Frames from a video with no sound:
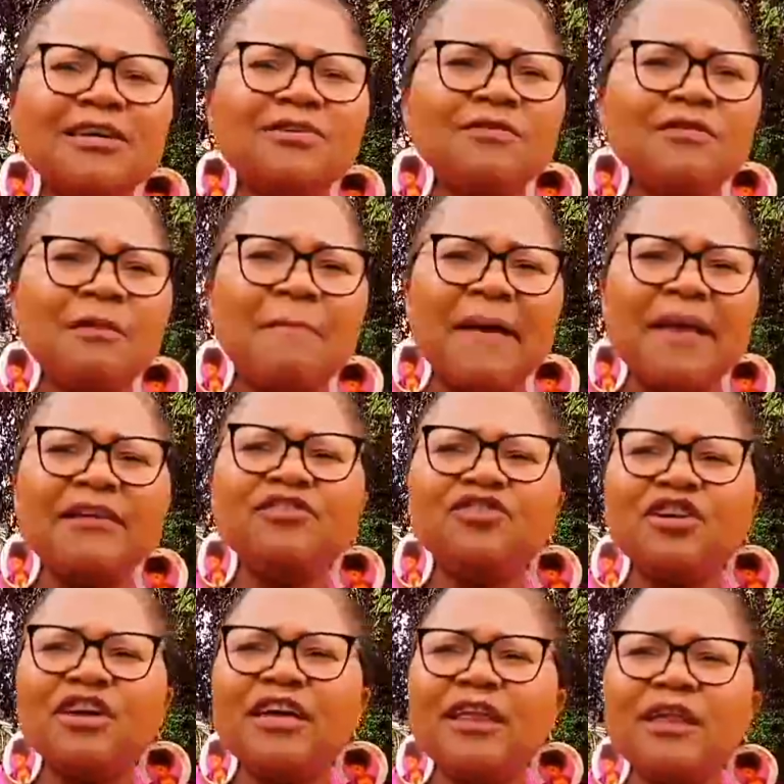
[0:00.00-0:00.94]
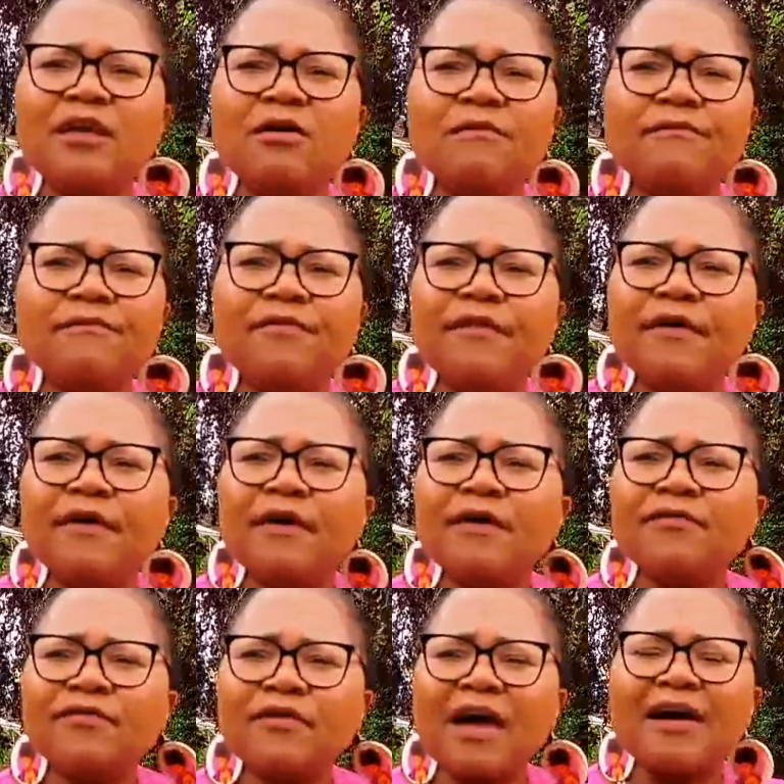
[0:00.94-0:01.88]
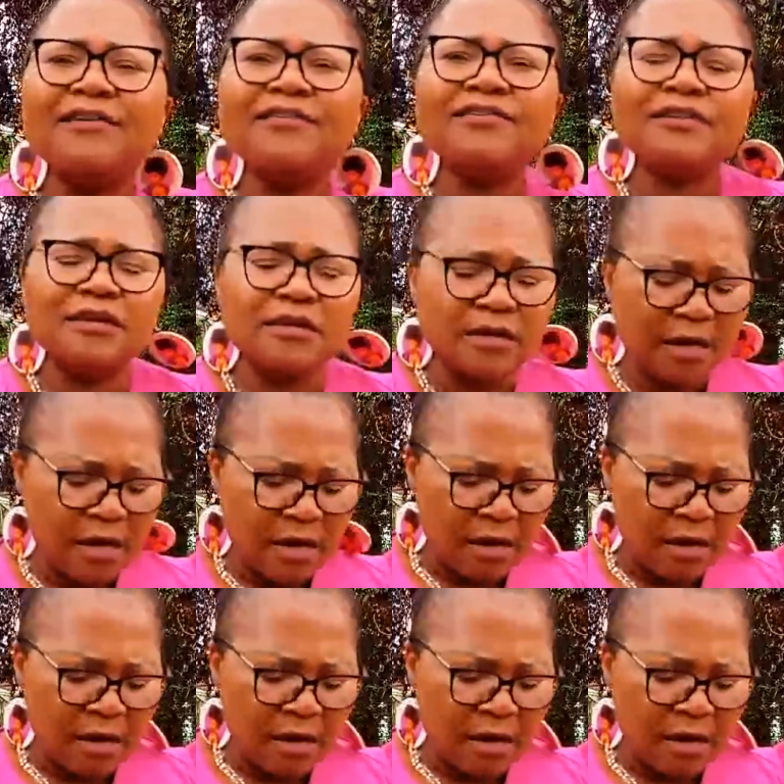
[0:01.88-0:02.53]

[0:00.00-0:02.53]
to the pension of this country.